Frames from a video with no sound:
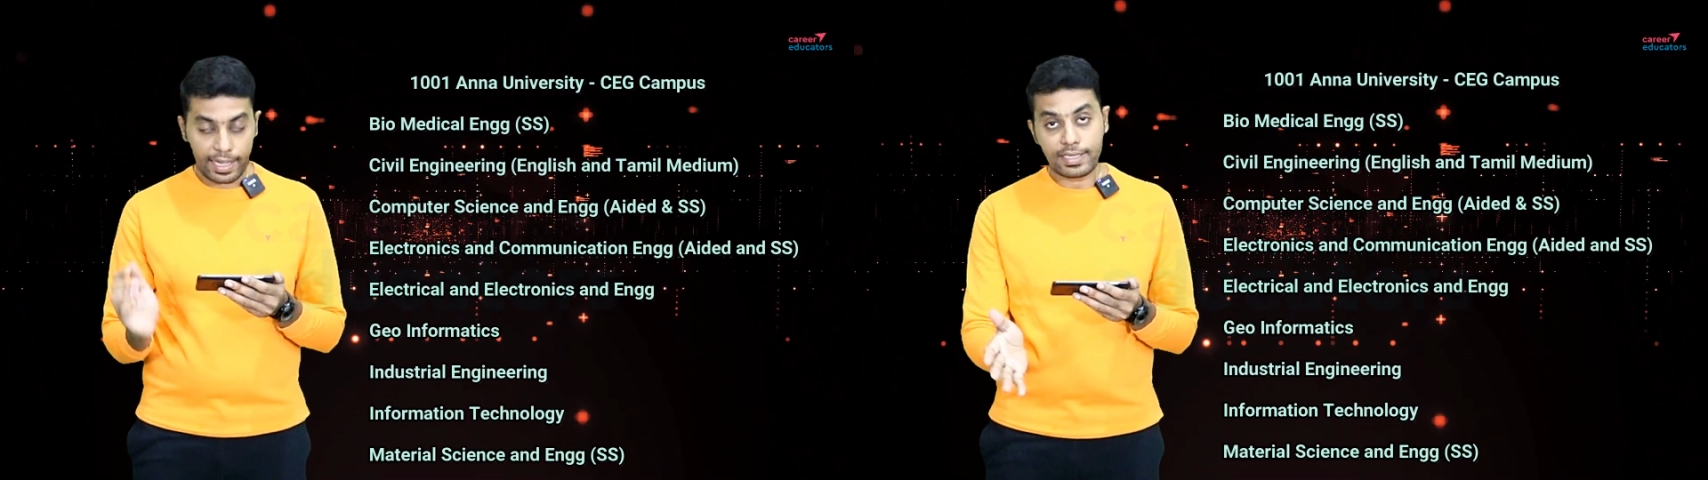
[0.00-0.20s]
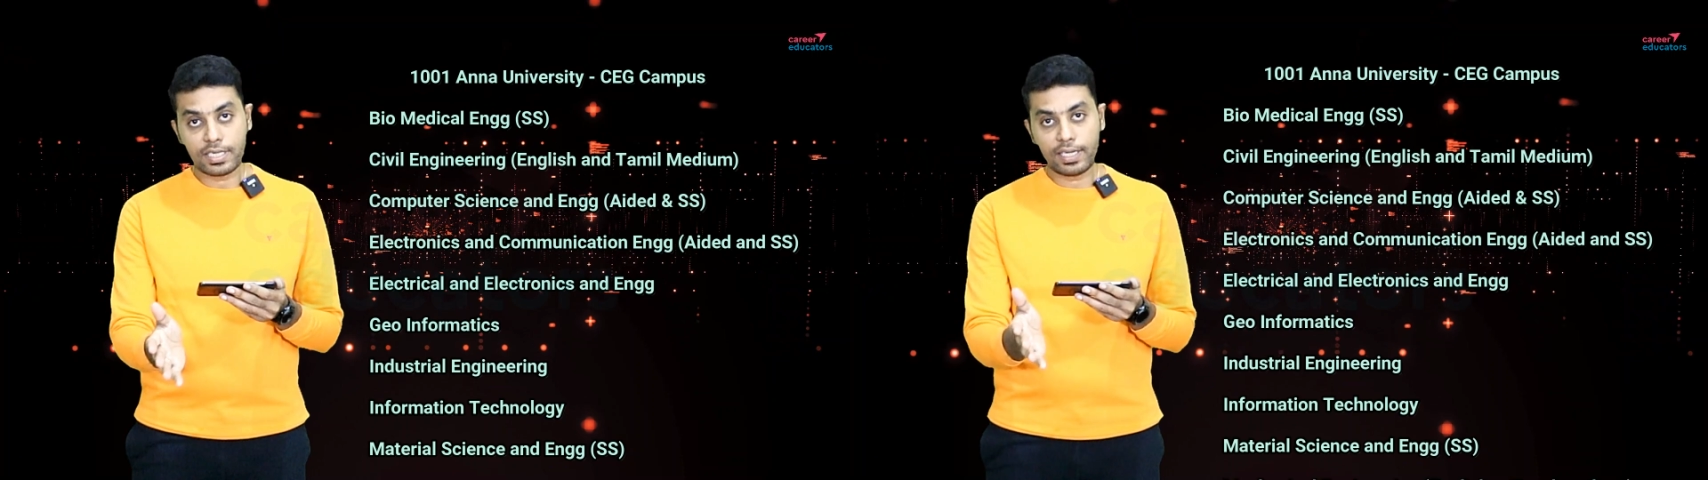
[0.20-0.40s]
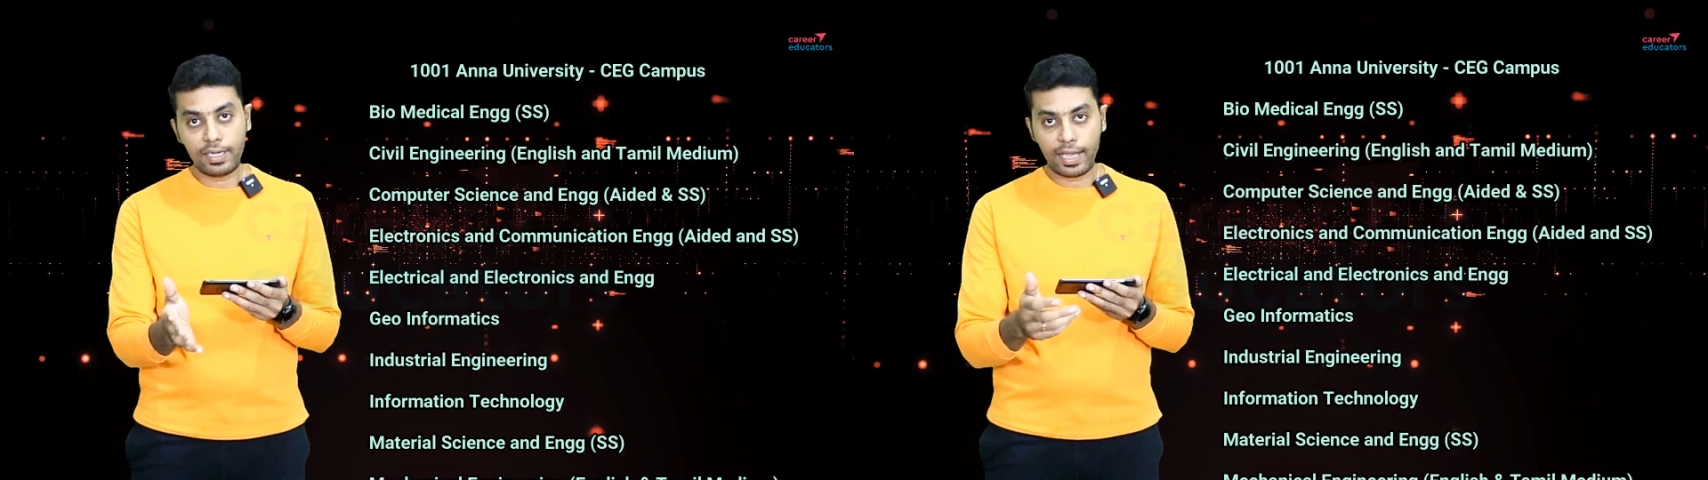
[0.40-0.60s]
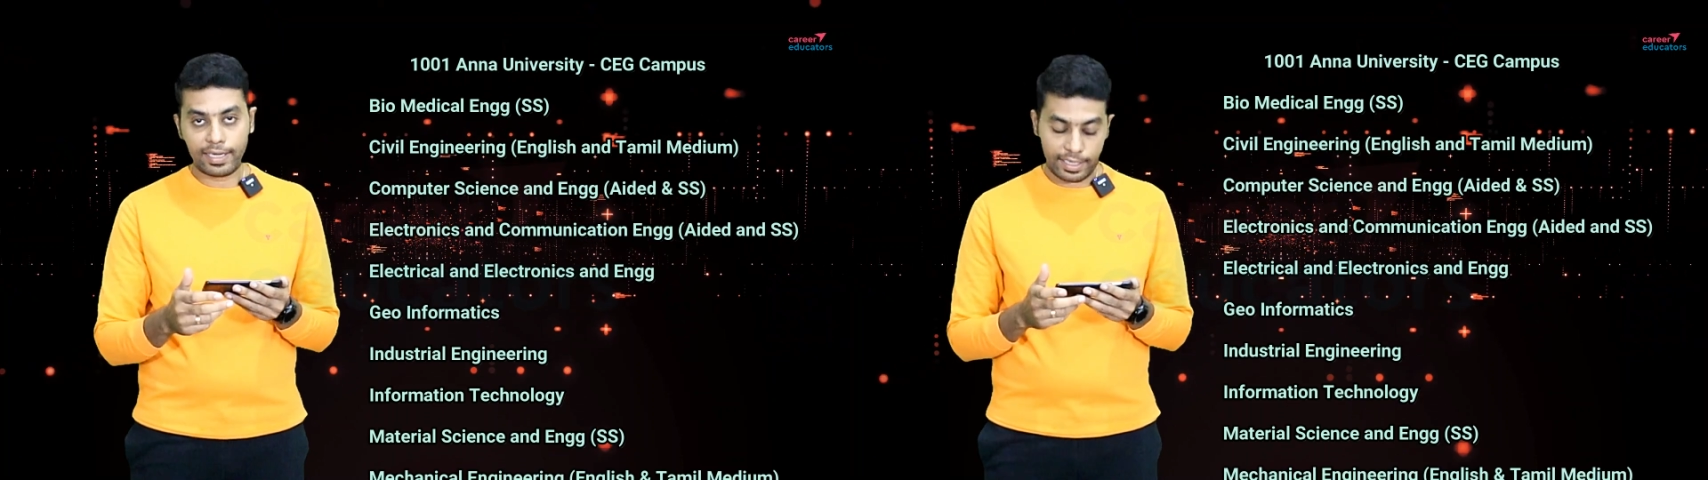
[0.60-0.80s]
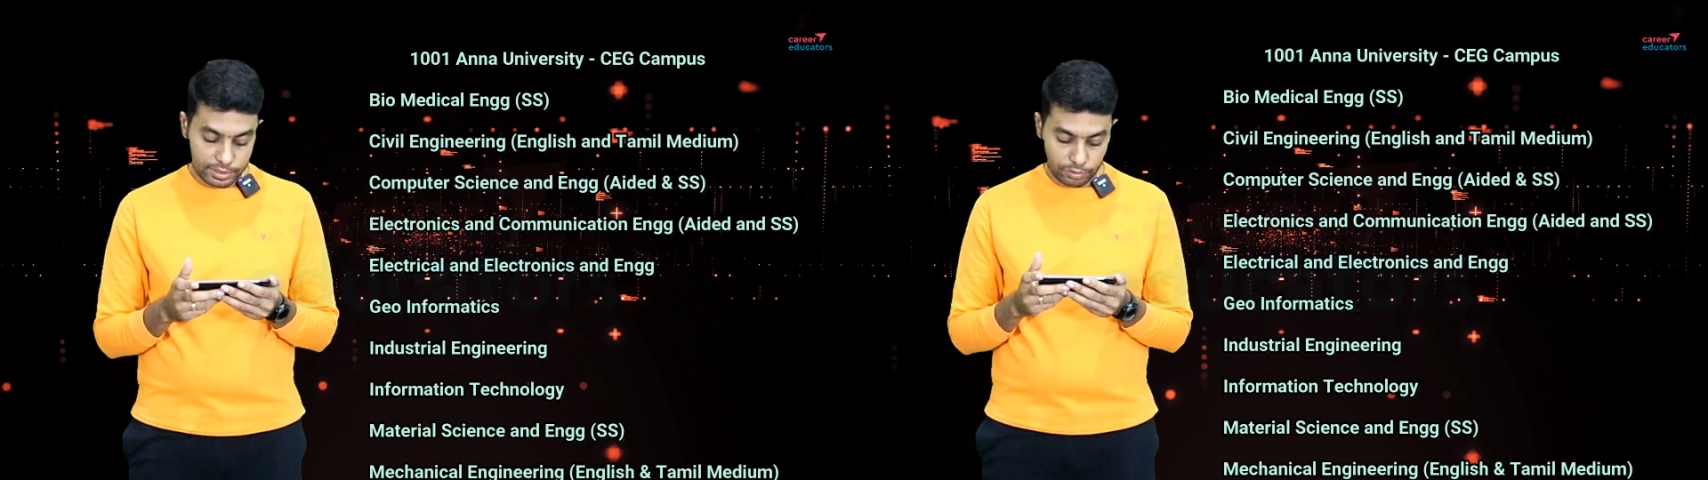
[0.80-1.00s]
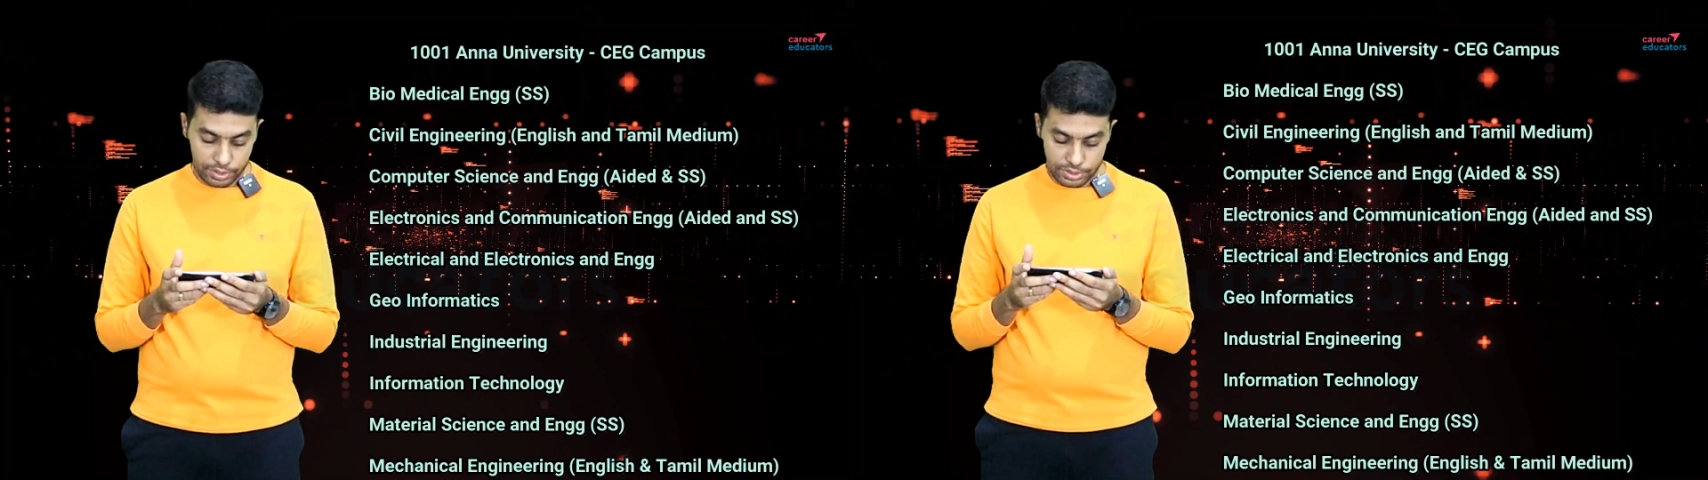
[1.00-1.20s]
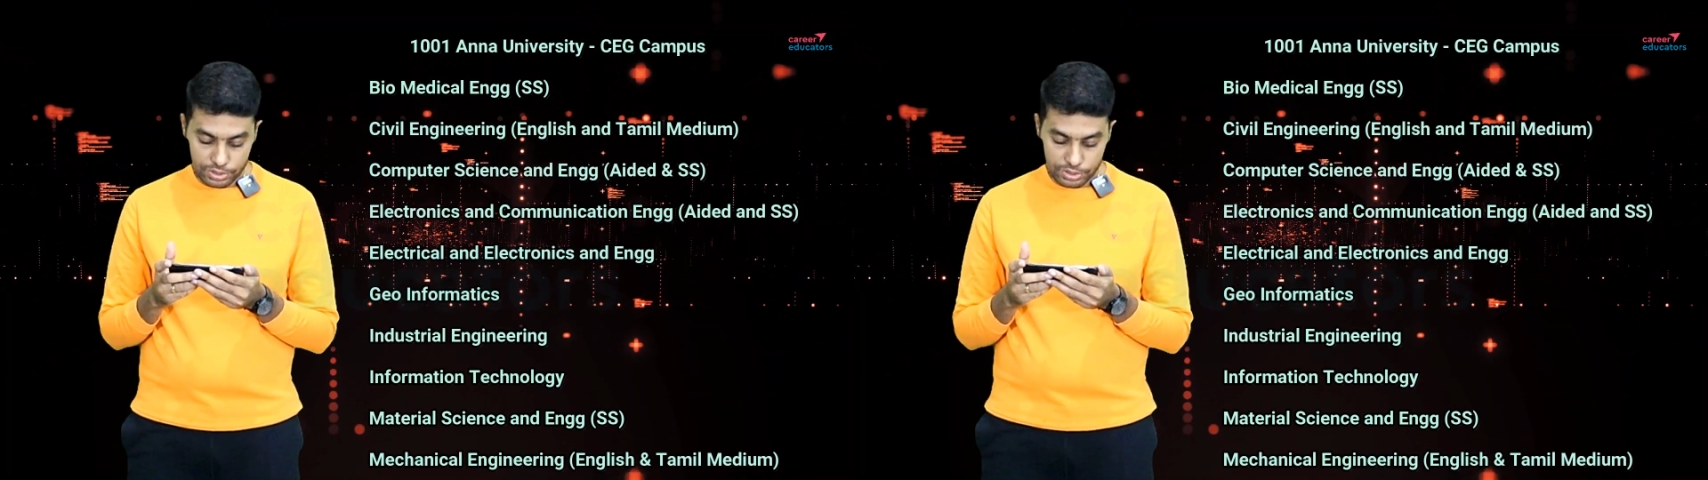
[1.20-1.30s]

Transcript: electrical and electronics